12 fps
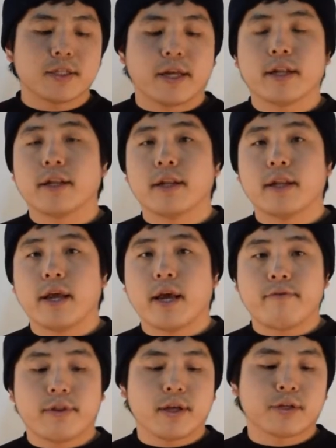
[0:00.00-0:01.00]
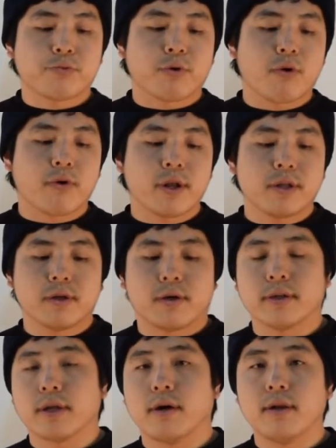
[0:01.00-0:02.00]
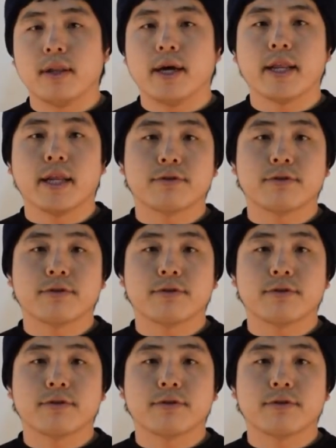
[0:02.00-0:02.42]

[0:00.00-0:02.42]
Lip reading: and everything is recorded on the online